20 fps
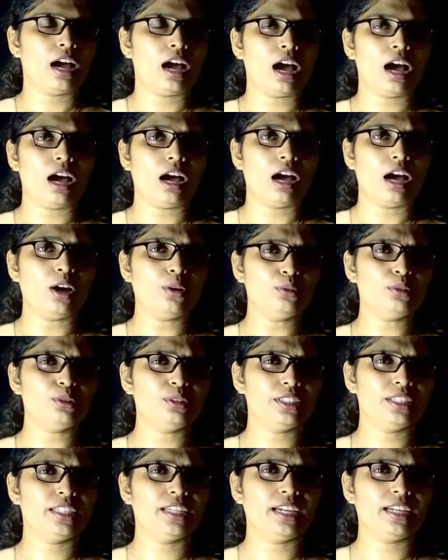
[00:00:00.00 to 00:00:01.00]
how to
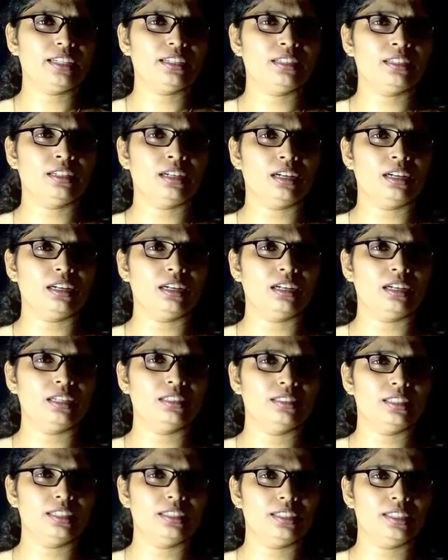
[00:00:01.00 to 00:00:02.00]
get
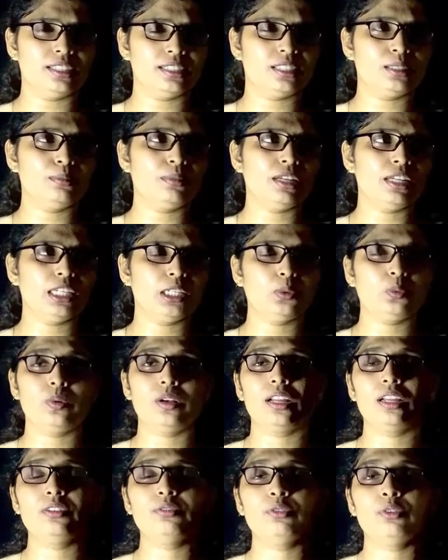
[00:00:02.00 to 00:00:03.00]
the decimal
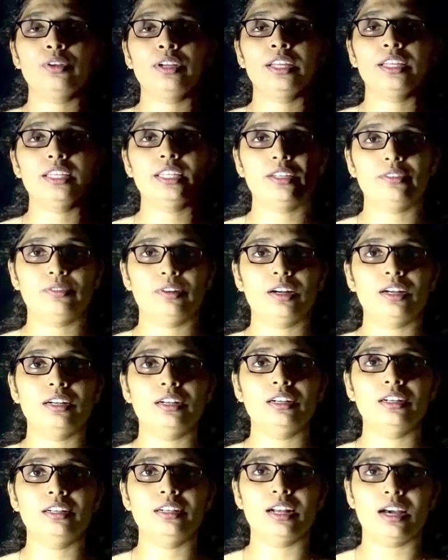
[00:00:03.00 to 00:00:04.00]
equivalent for a
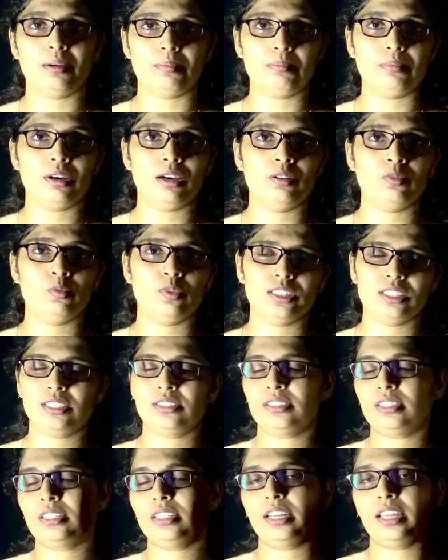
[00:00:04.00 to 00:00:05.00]
given number which is
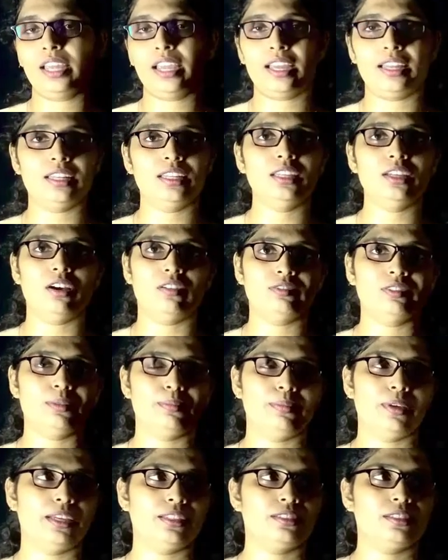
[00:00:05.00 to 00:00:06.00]
in any of the
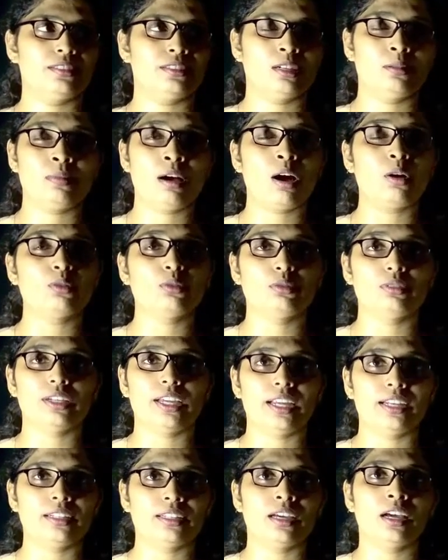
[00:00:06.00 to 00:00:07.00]
base system, how to
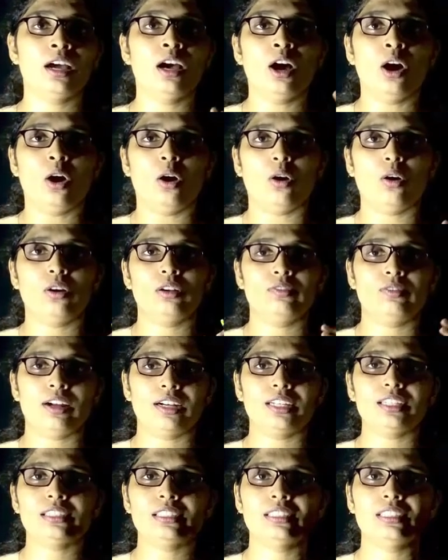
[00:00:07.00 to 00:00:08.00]
get, or what
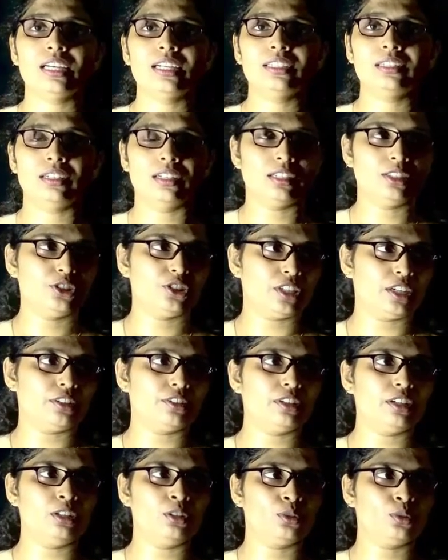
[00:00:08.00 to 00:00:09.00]
is that
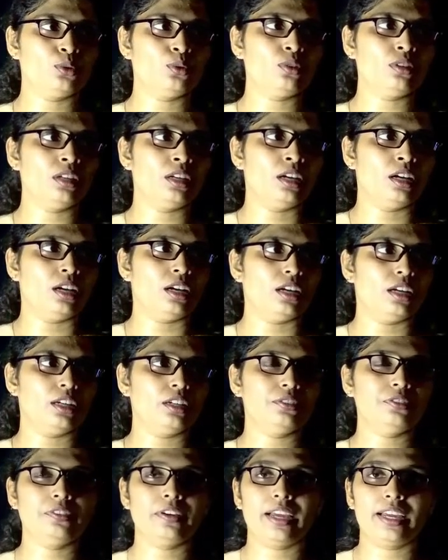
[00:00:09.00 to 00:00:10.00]
general rule?
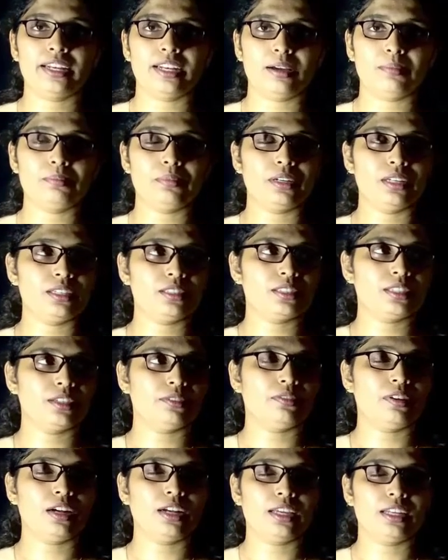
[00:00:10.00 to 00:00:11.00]
If a number is
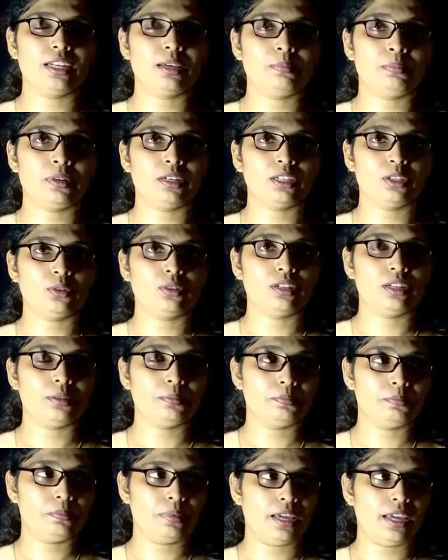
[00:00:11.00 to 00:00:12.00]
given in a particular
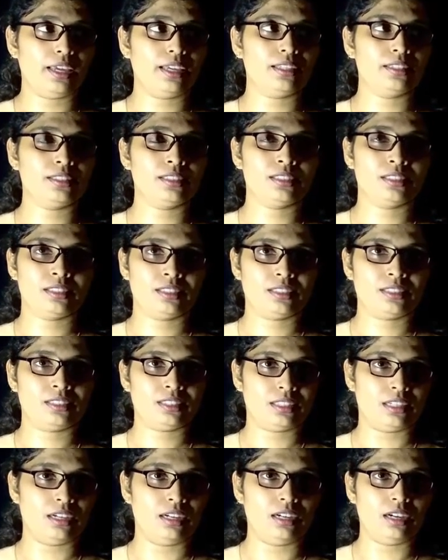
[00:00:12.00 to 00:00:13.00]
base
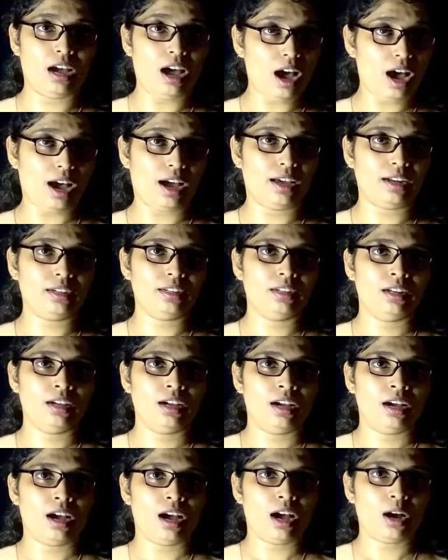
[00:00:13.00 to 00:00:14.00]
R,
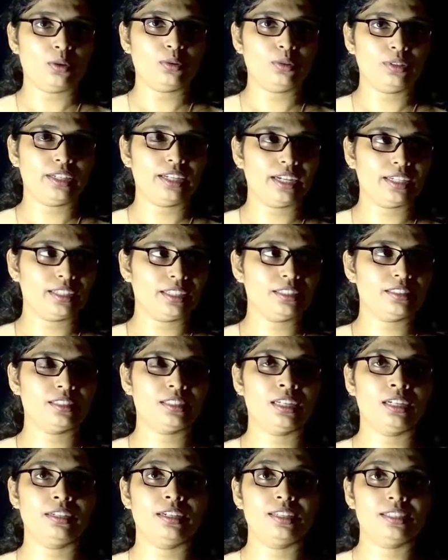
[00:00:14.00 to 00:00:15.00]
how to get its
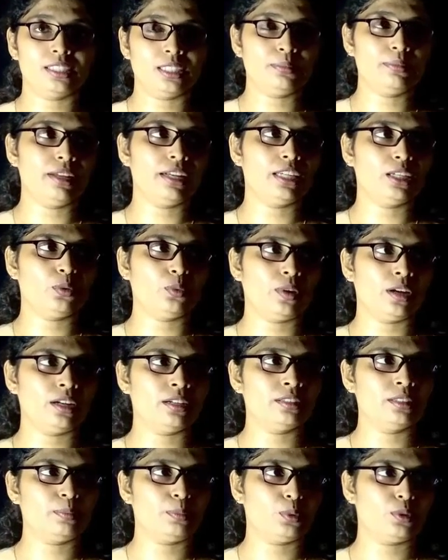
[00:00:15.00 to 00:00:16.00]
decimal
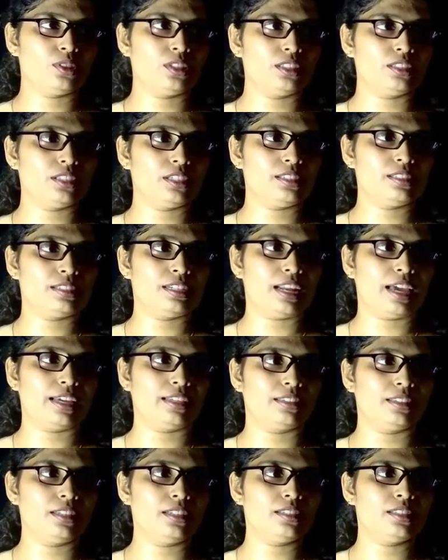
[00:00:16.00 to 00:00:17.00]
equivalent? The procedure is like
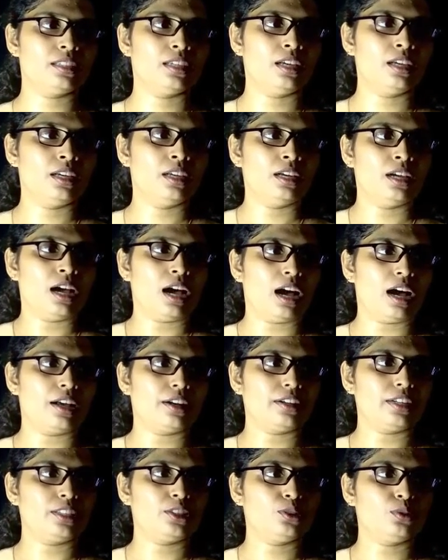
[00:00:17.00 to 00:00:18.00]
this: R
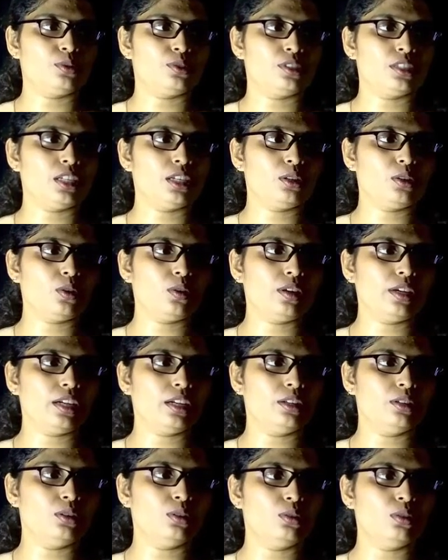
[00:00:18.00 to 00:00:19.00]
raised to 0
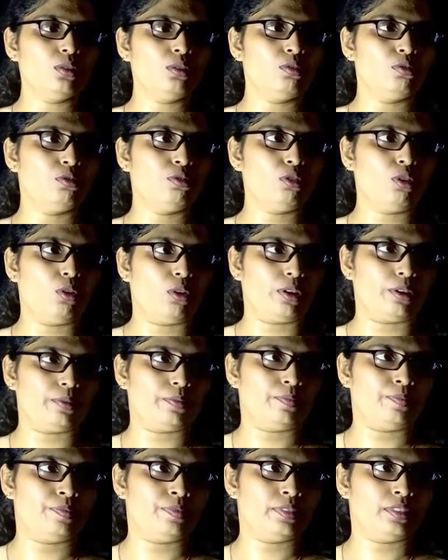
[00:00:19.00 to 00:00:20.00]
into 4,
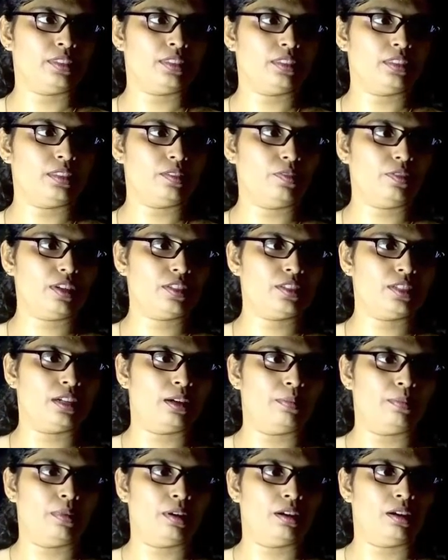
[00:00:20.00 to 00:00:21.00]
first
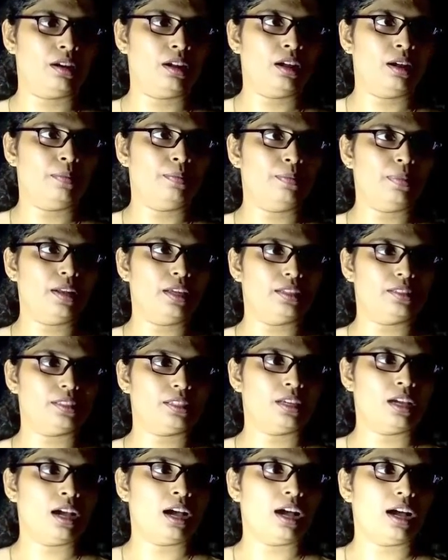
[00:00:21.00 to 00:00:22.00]
number, plus
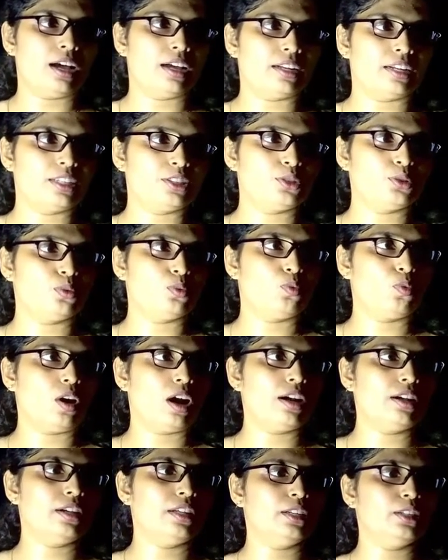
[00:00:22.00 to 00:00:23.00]
R raised to
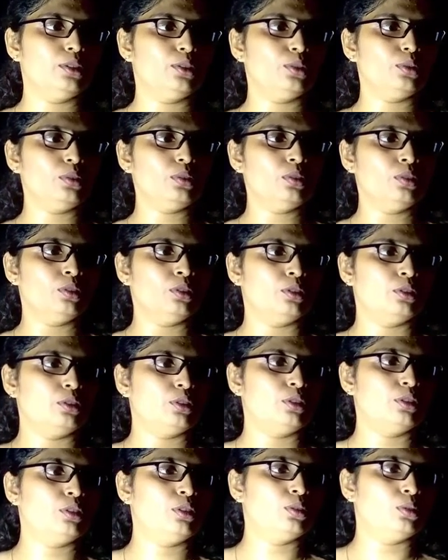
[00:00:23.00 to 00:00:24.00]
1 into
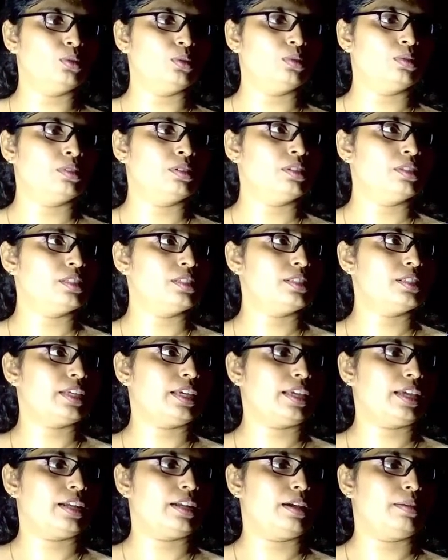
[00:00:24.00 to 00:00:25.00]
2,
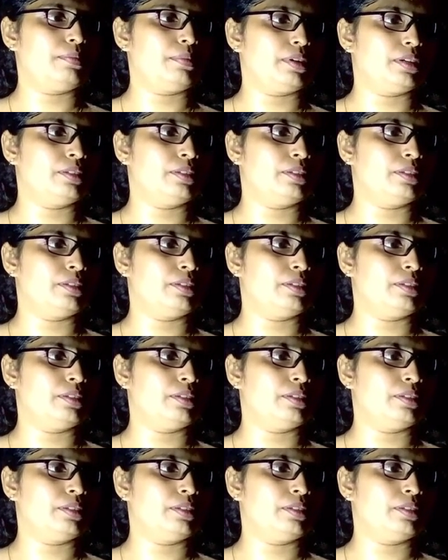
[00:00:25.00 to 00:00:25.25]
second number,